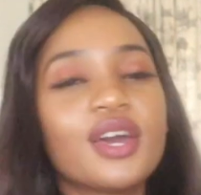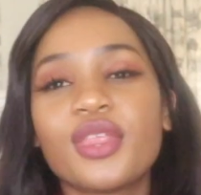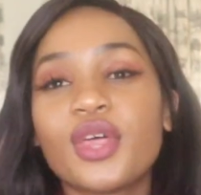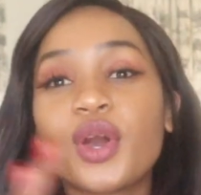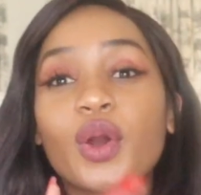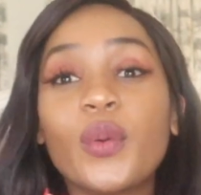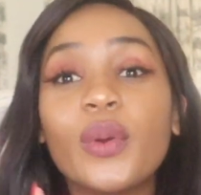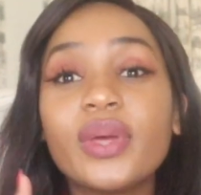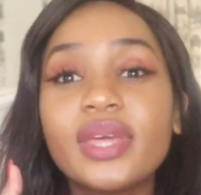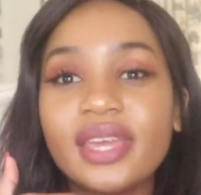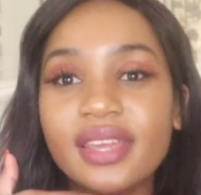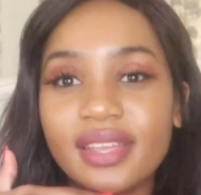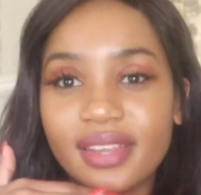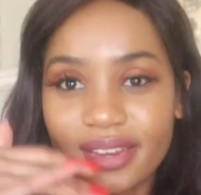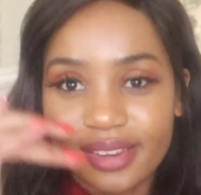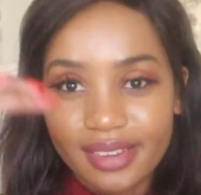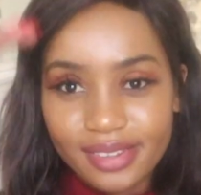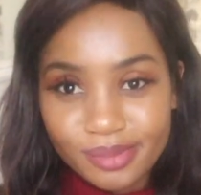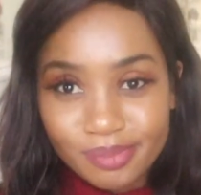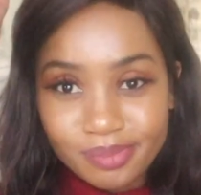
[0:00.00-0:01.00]
the queen
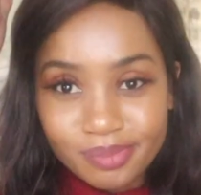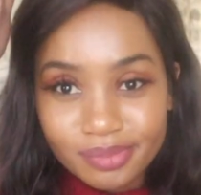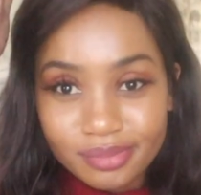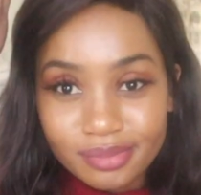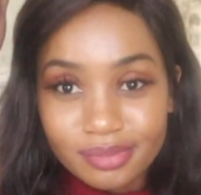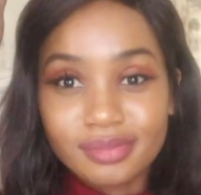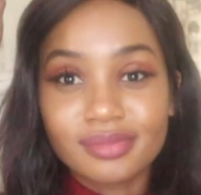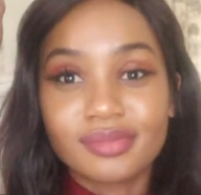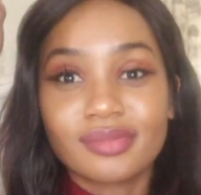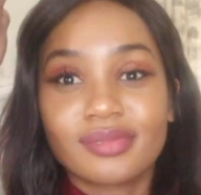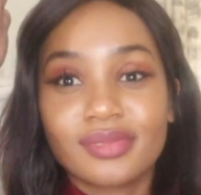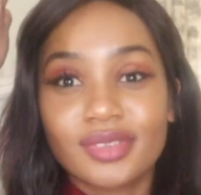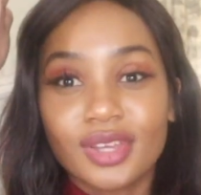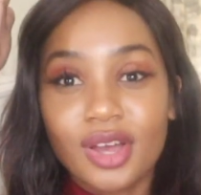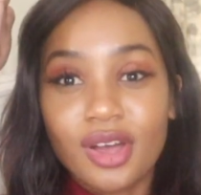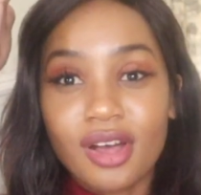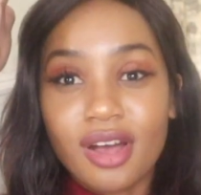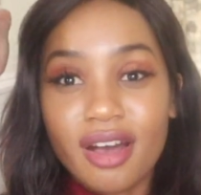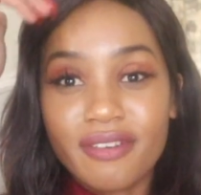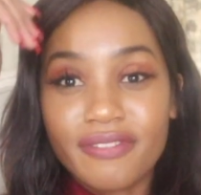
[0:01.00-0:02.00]

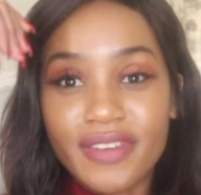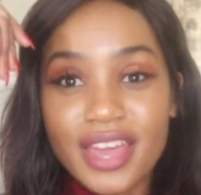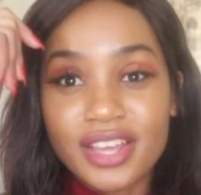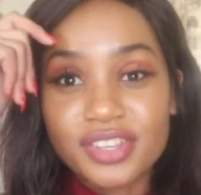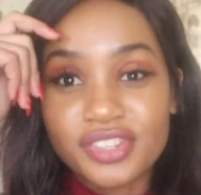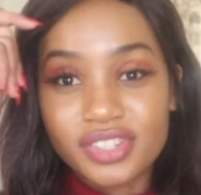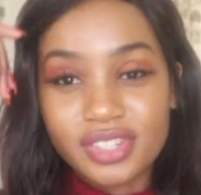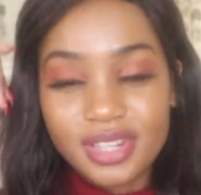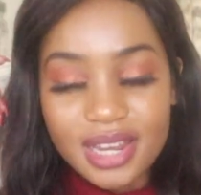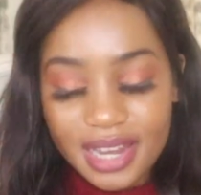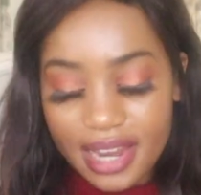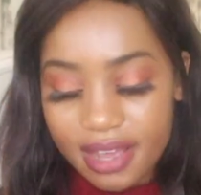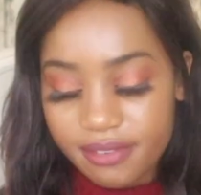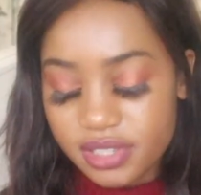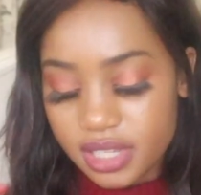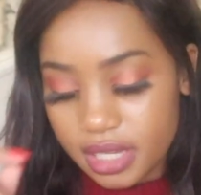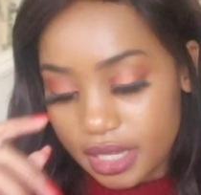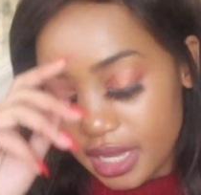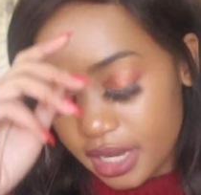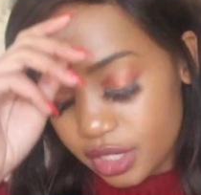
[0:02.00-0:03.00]
of action. I
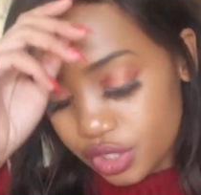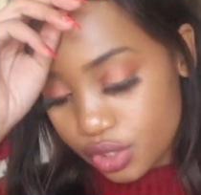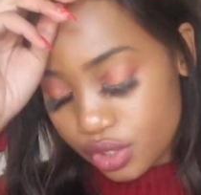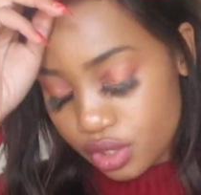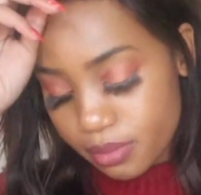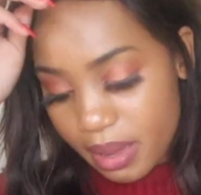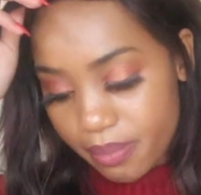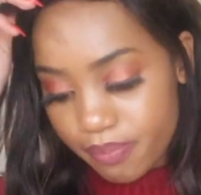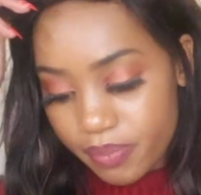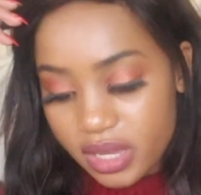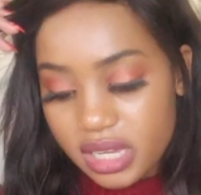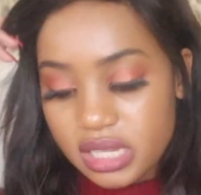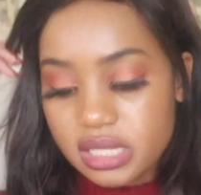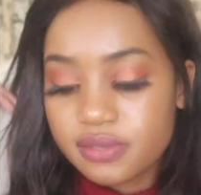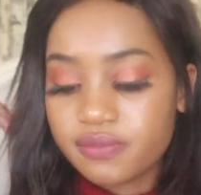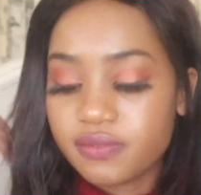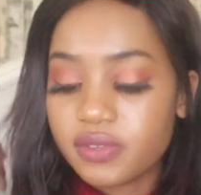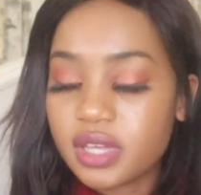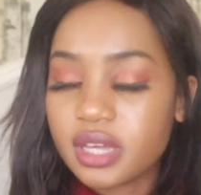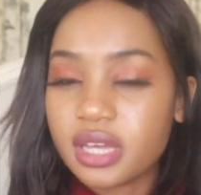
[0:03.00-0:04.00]
love taking action. So my
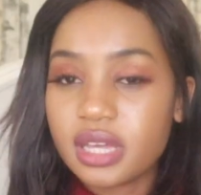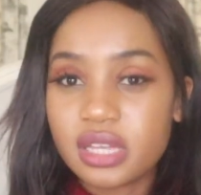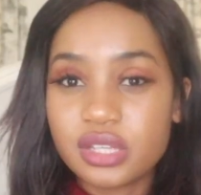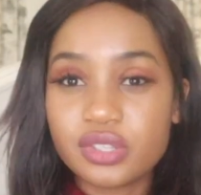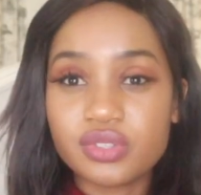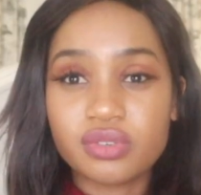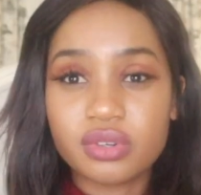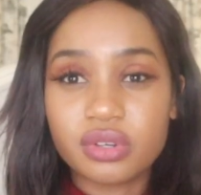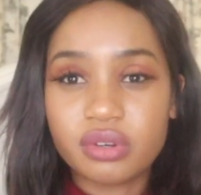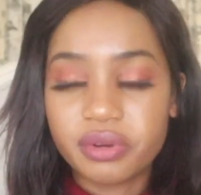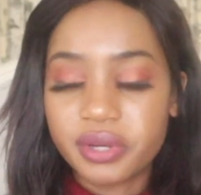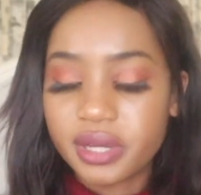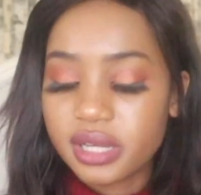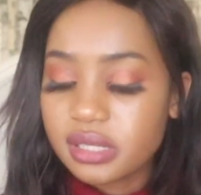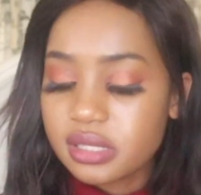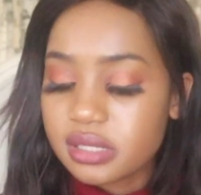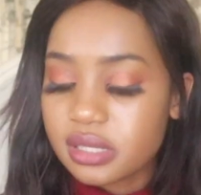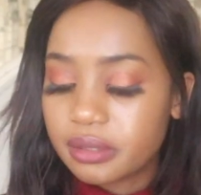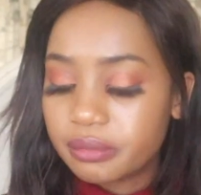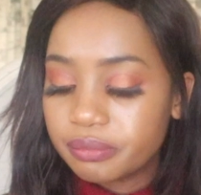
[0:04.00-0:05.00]
biggest fear is
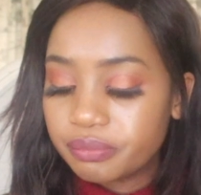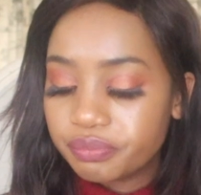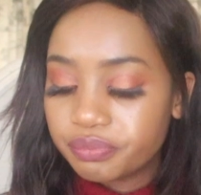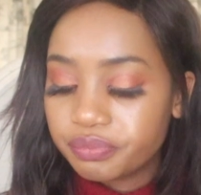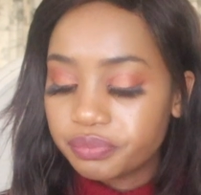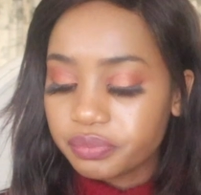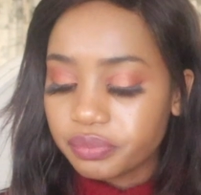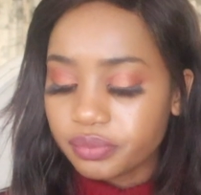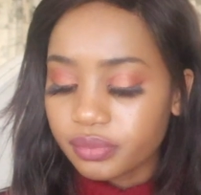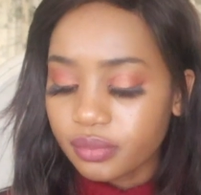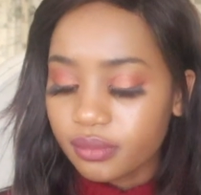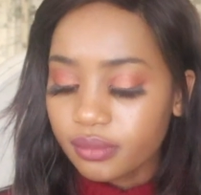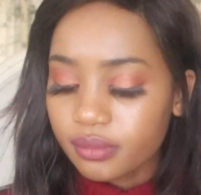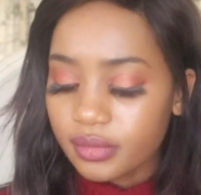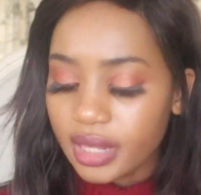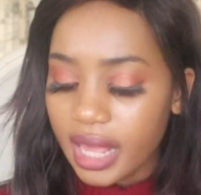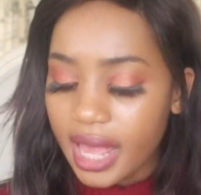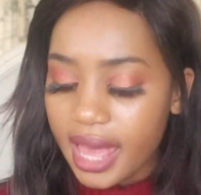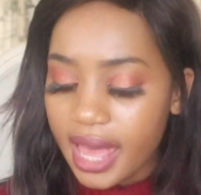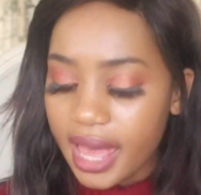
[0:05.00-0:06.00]
regret
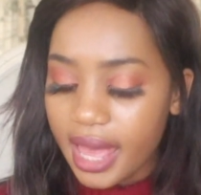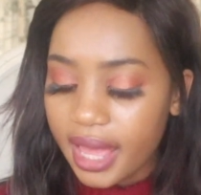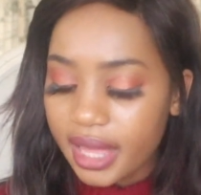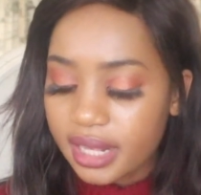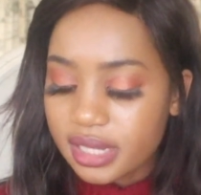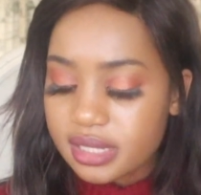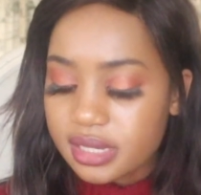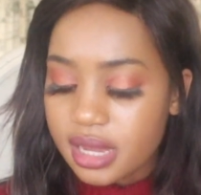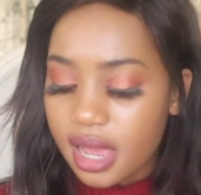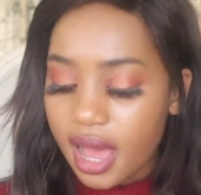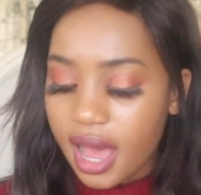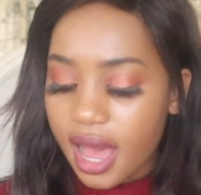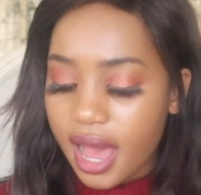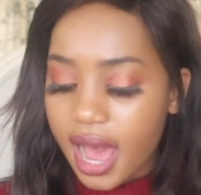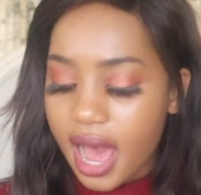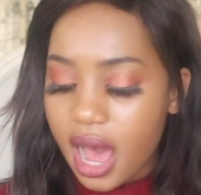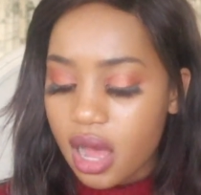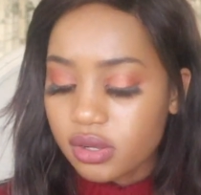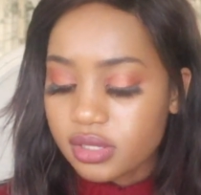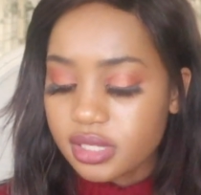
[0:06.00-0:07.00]
and
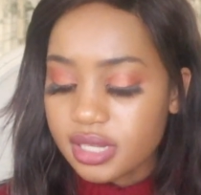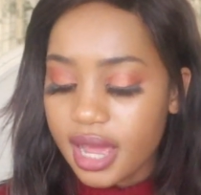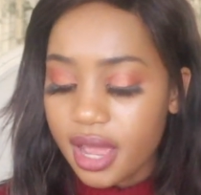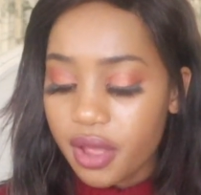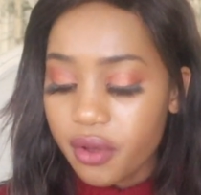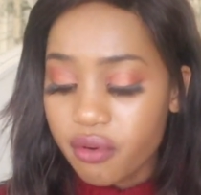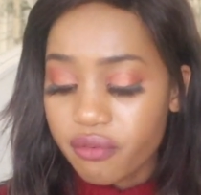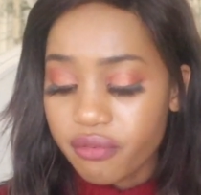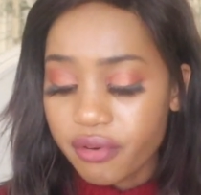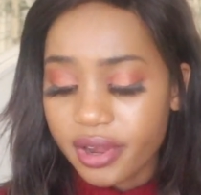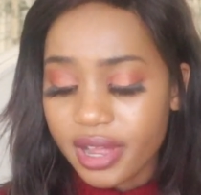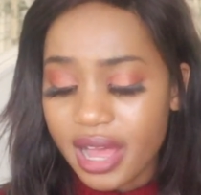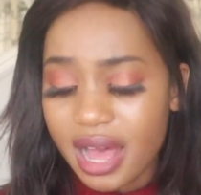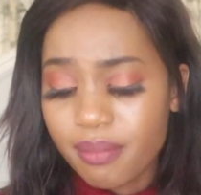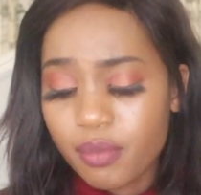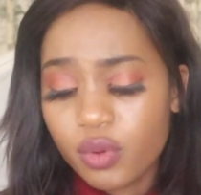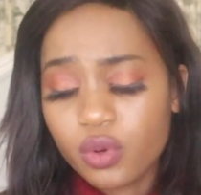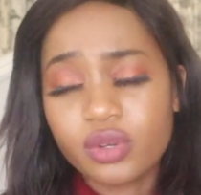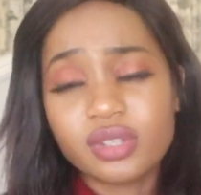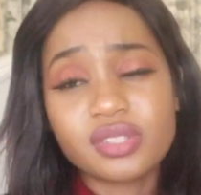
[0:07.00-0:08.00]
how did I
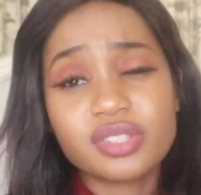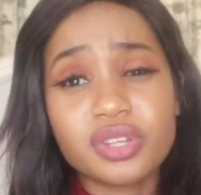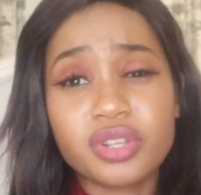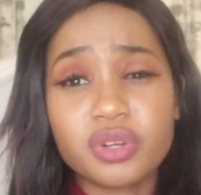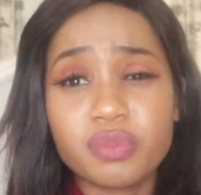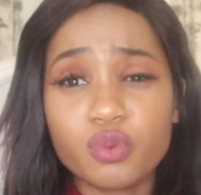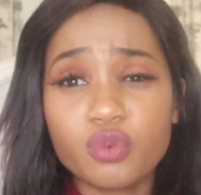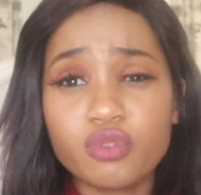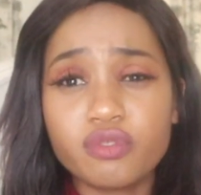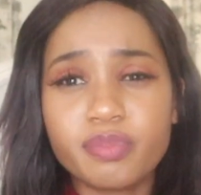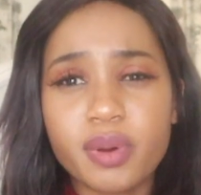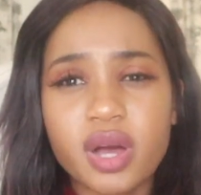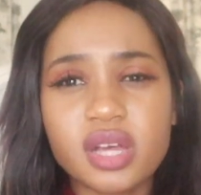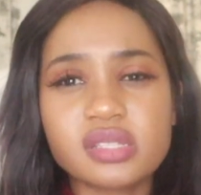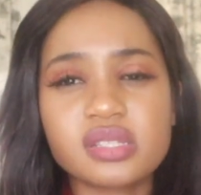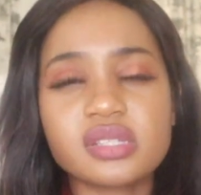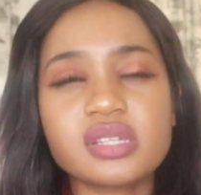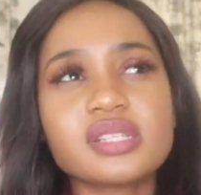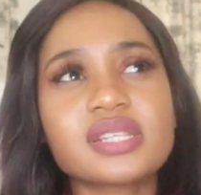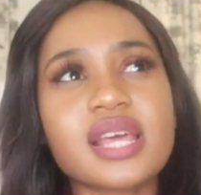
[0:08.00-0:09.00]
overcome or continue to move
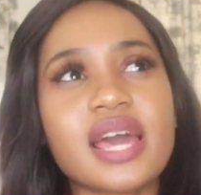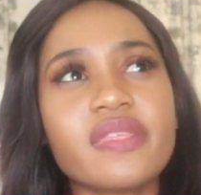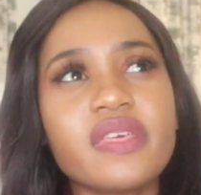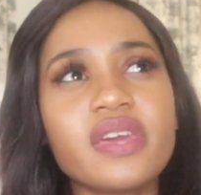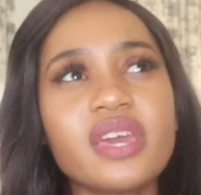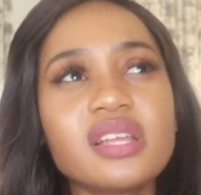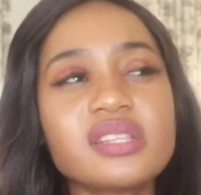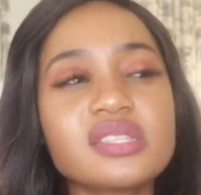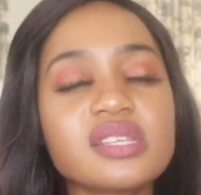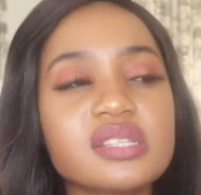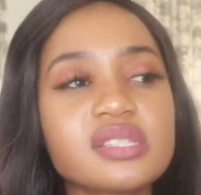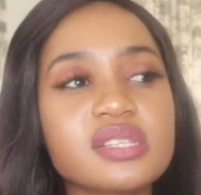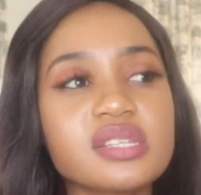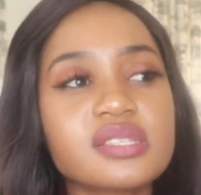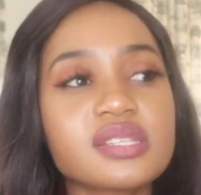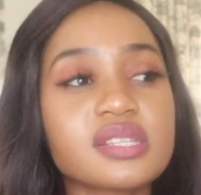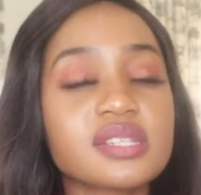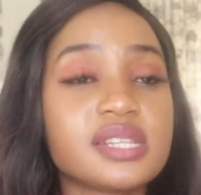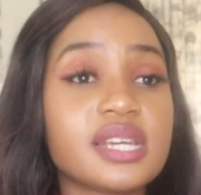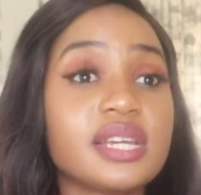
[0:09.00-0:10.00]
past it? I think it's it's,
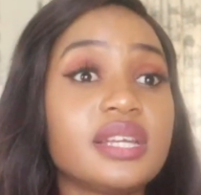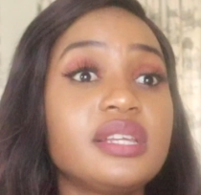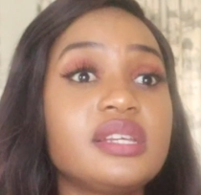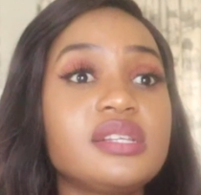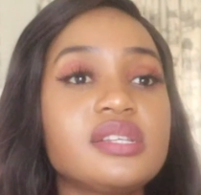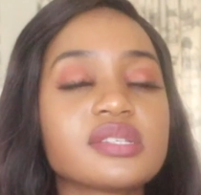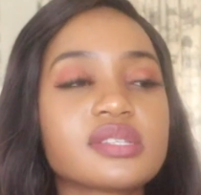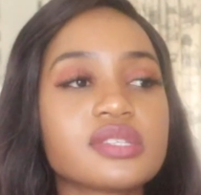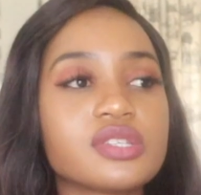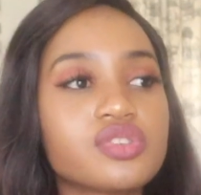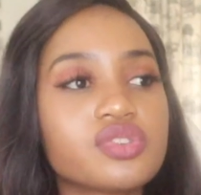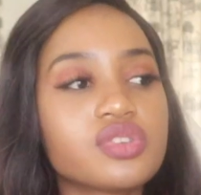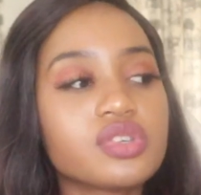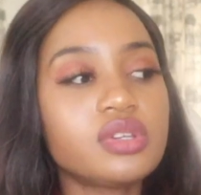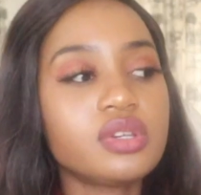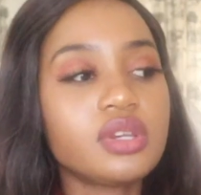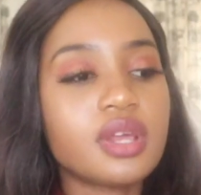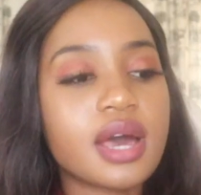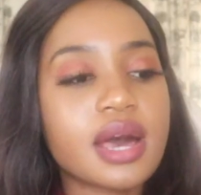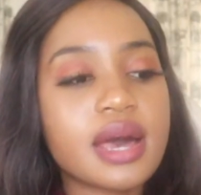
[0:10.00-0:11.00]
it's a daily decision.